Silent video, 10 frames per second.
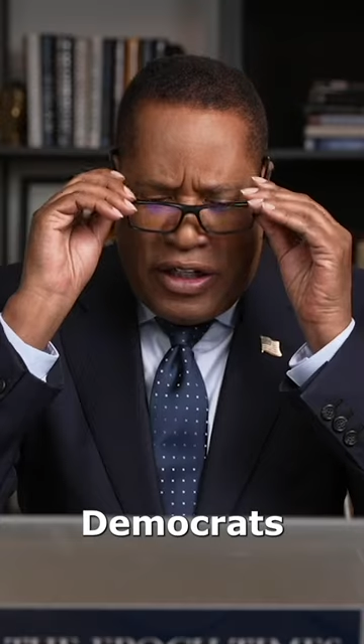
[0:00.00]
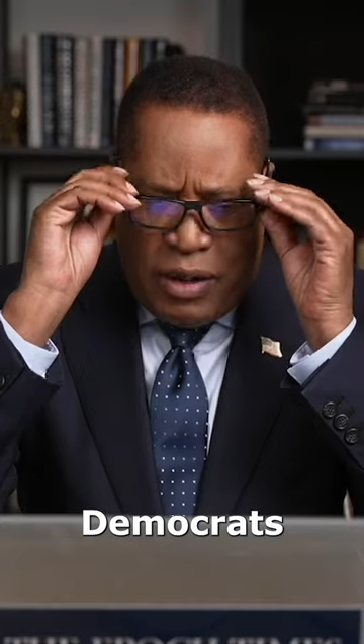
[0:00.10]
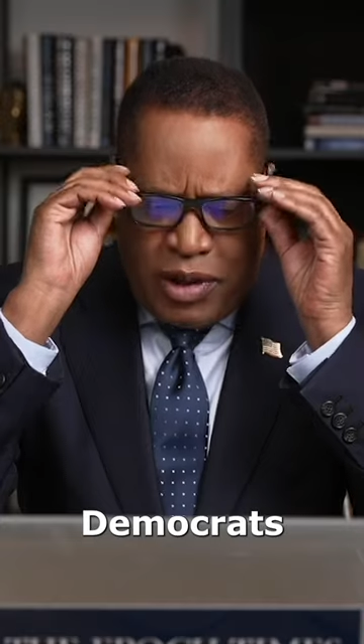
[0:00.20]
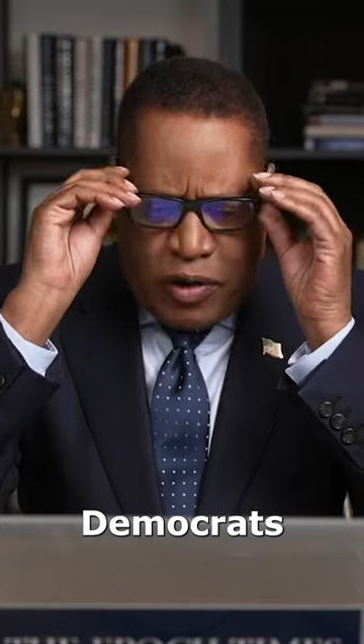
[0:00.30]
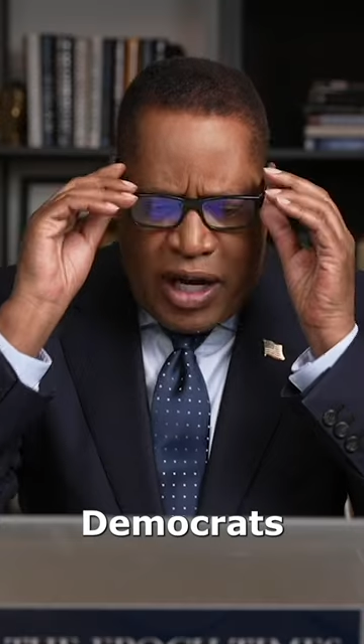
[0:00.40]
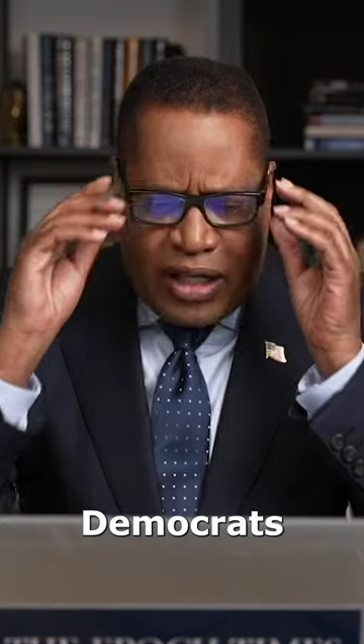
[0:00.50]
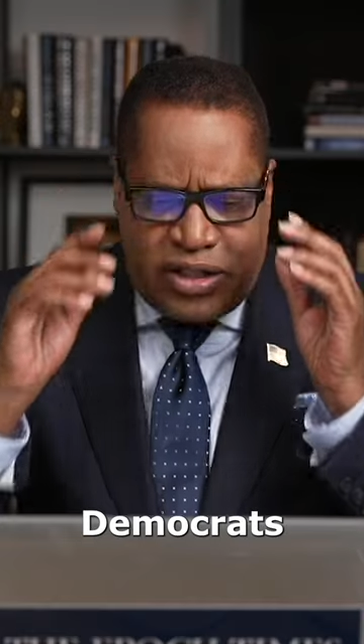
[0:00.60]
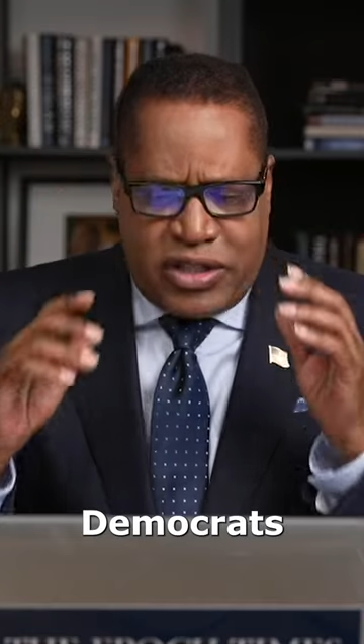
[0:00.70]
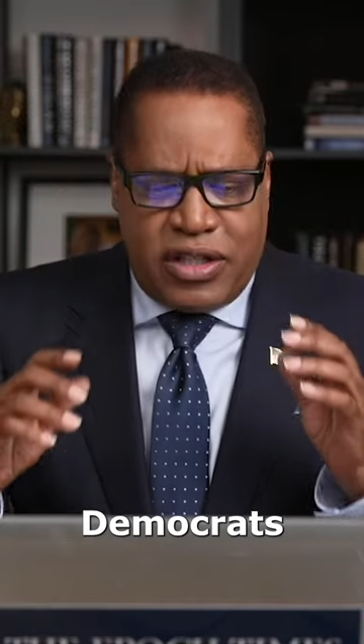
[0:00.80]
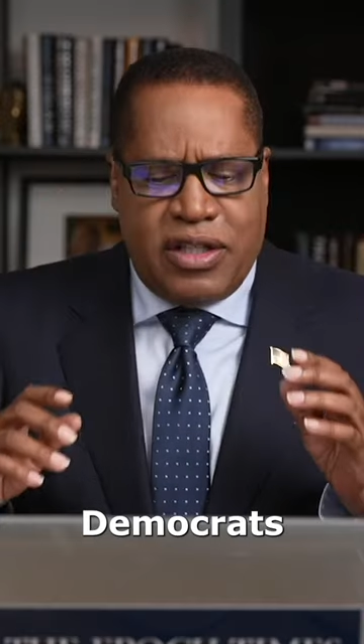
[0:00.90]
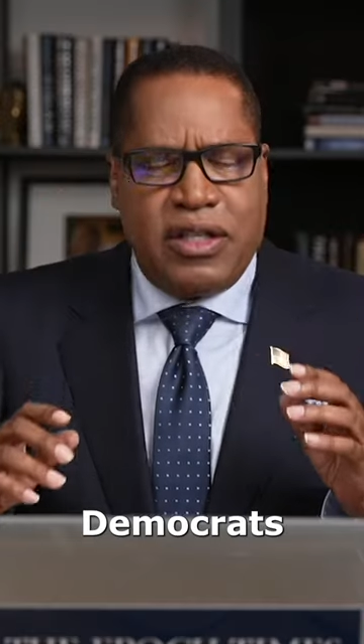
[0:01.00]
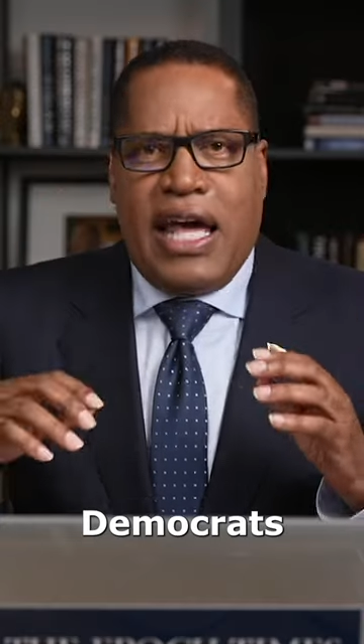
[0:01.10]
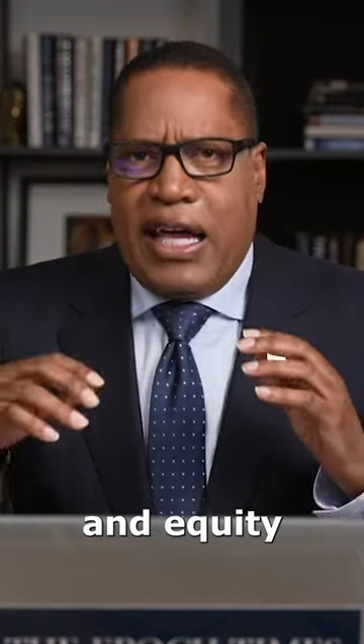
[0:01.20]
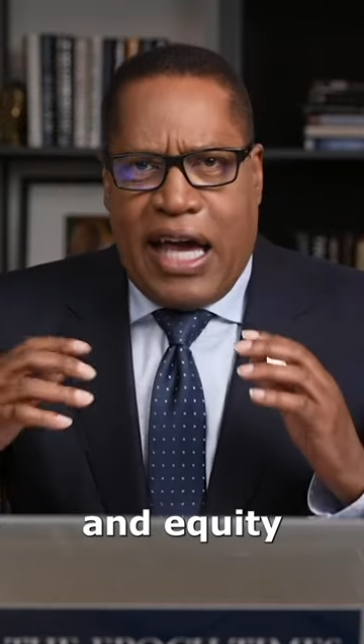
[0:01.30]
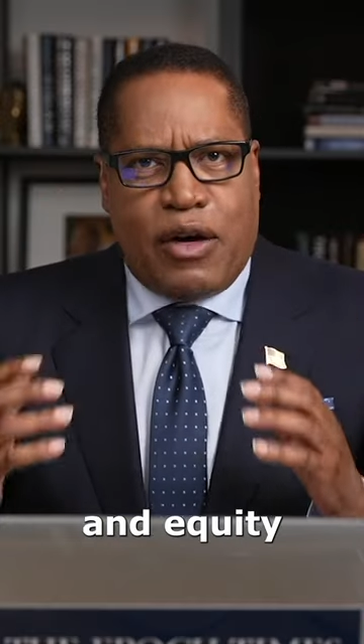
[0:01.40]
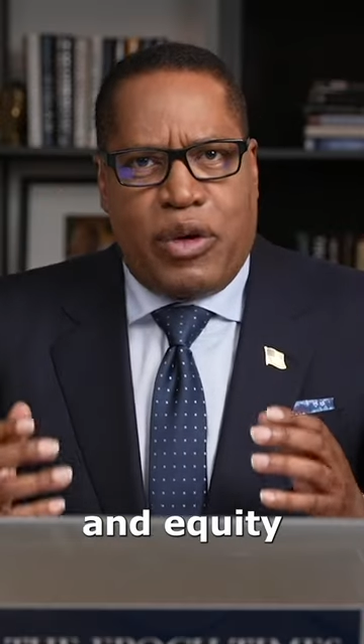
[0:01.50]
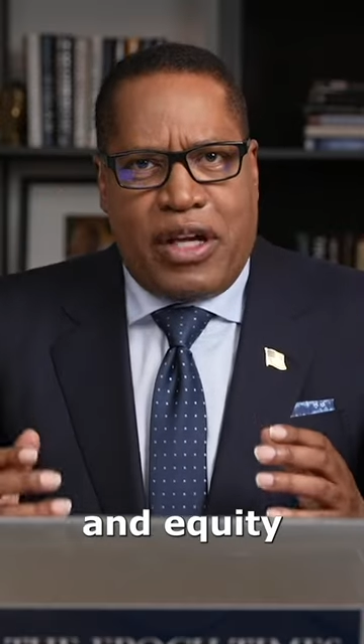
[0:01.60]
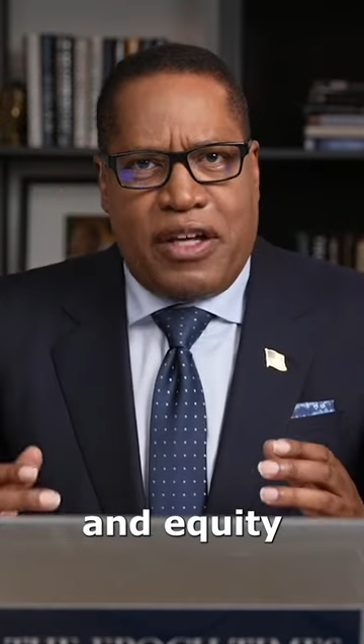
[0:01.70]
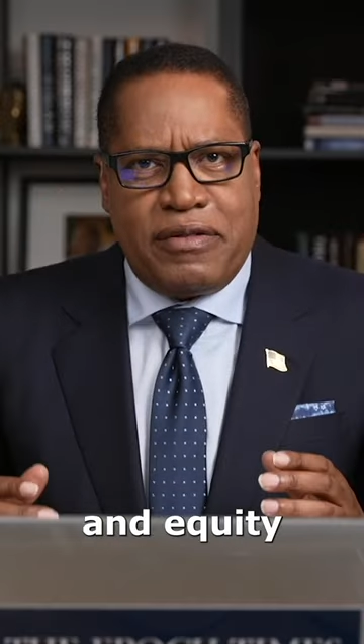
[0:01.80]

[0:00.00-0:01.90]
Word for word: Democrats and equity.